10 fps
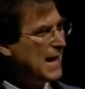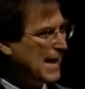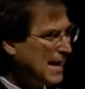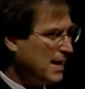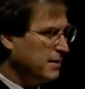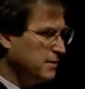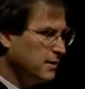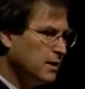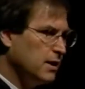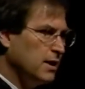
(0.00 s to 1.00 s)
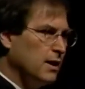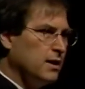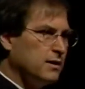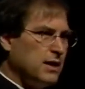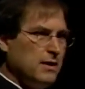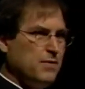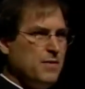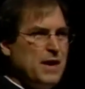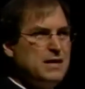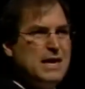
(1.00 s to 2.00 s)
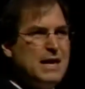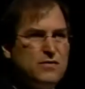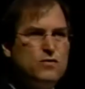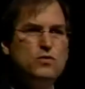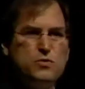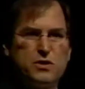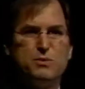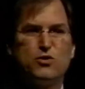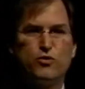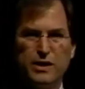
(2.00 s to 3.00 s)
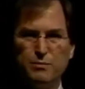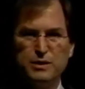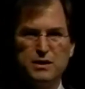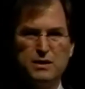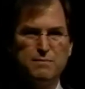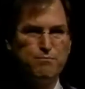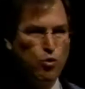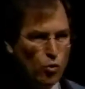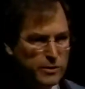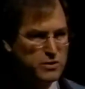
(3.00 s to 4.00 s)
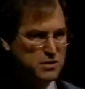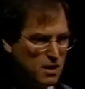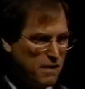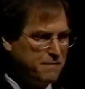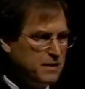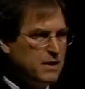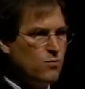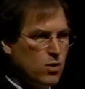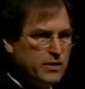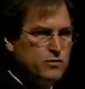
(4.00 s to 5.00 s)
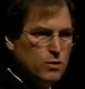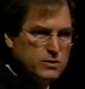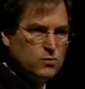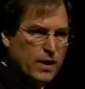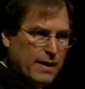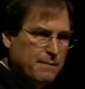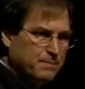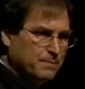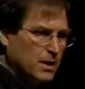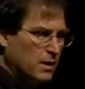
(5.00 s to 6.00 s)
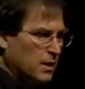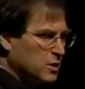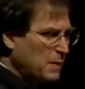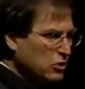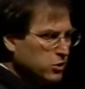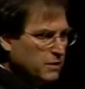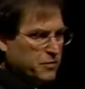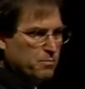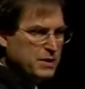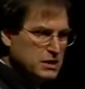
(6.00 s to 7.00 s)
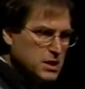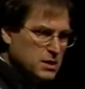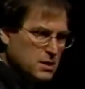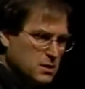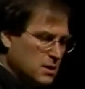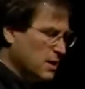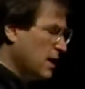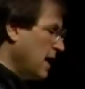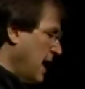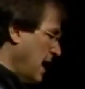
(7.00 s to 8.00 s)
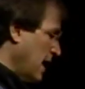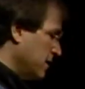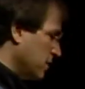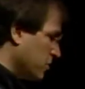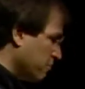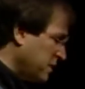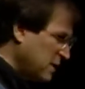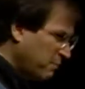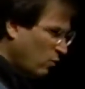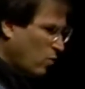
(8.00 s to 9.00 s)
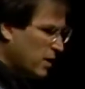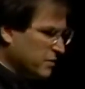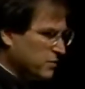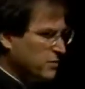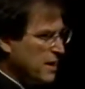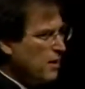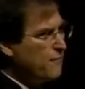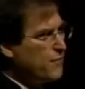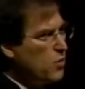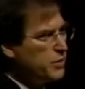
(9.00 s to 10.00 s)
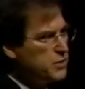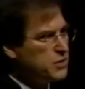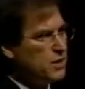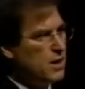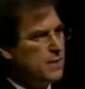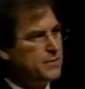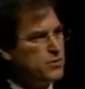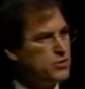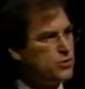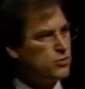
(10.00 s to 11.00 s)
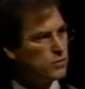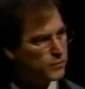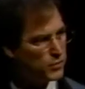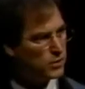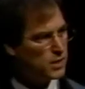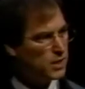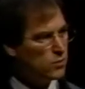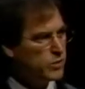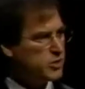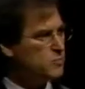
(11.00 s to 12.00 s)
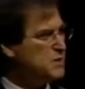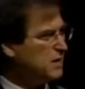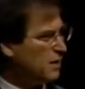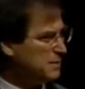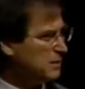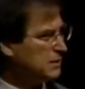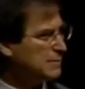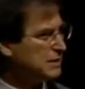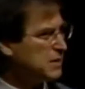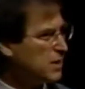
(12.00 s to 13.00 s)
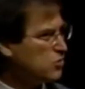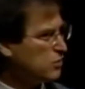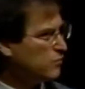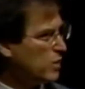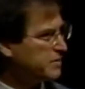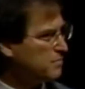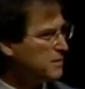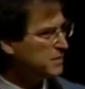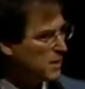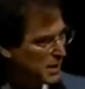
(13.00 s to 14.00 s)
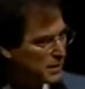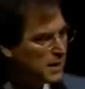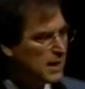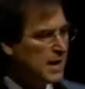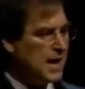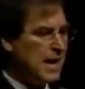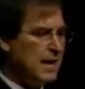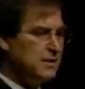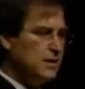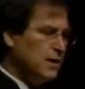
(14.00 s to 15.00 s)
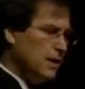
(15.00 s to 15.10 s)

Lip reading: hand, they can't do some incredibly important stuff that they want to do on the web, especially if they're businesses. And people want to now focus on the server, which is becoming the limitation of what can be done, and